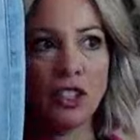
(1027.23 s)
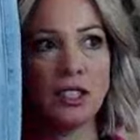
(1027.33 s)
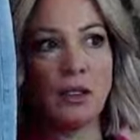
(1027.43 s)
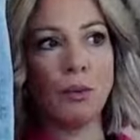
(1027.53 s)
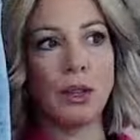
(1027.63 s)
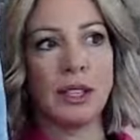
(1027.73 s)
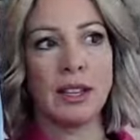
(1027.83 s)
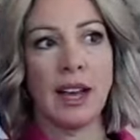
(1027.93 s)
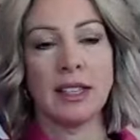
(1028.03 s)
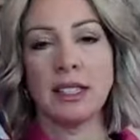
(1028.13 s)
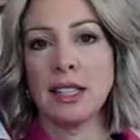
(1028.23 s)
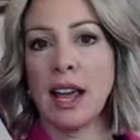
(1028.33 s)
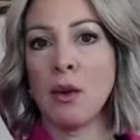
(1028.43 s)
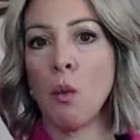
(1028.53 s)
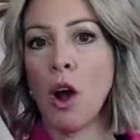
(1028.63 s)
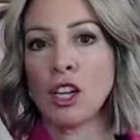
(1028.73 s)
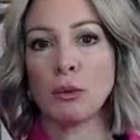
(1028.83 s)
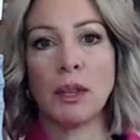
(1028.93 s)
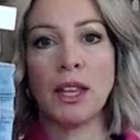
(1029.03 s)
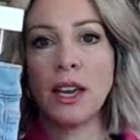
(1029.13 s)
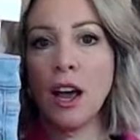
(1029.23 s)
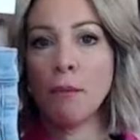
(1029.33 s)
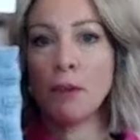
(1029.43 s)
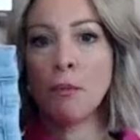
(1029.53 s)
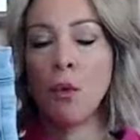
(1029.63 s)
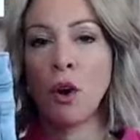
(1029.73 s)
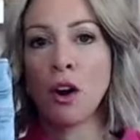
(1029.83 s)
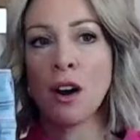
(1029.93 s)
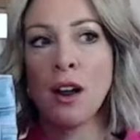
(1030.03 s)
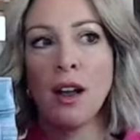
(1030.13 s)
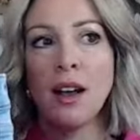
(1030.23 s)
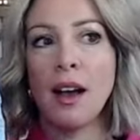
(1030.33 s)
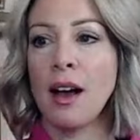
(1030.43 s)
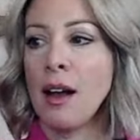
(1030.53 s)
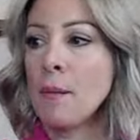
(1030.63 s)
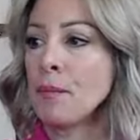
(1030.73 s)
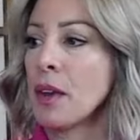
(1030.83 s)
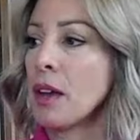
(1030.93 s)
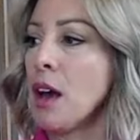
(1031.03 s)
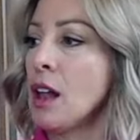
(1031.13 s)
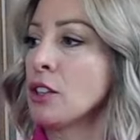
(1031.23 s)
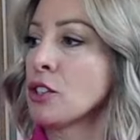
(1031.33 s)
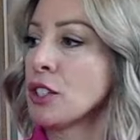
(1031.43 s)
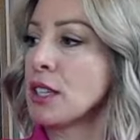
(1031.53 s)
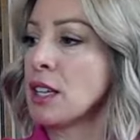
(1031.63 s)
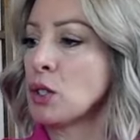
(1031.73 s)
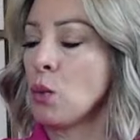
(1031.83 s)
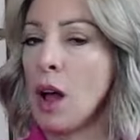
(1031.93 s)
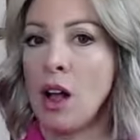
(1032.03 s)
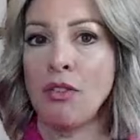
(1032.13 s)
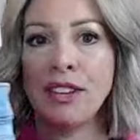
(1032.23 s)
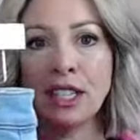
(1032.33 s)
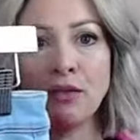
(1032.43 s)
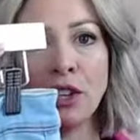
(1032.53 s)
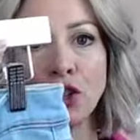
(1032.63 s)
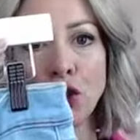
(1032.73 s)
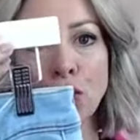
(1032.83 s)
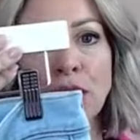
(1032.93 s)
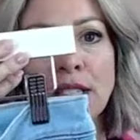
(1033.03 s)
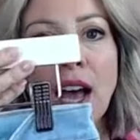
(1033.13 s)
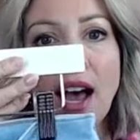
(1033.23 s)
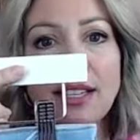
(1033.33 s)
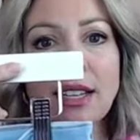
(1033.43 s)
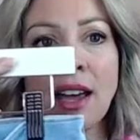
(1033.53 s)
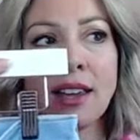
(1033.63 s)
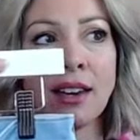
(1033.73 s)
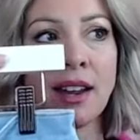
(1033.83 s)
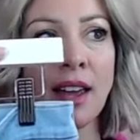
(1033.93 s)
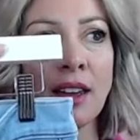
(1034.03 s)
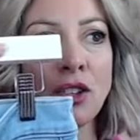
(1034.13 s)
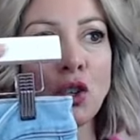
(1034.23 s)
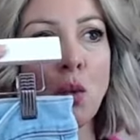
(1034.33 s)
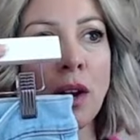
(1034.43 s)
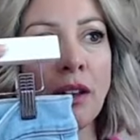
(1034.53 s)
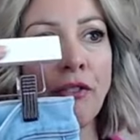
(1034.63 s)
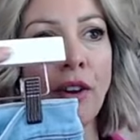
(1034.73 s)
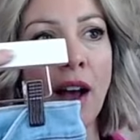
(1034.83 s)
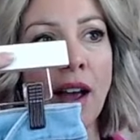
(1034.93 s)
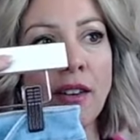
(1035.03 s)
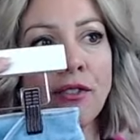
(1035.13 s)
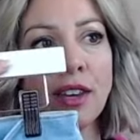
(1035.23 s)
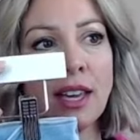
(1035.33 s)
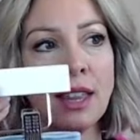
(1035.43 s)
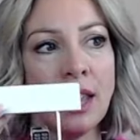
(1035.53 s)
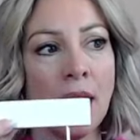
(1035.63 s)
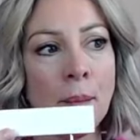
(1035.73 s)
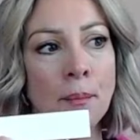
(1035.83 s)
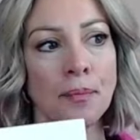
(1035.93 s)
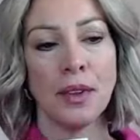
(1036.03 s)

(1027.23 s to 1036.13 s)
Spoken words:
just a really nice light wash, but they come in more colors as well. These fit true to size. I get a 25 in them.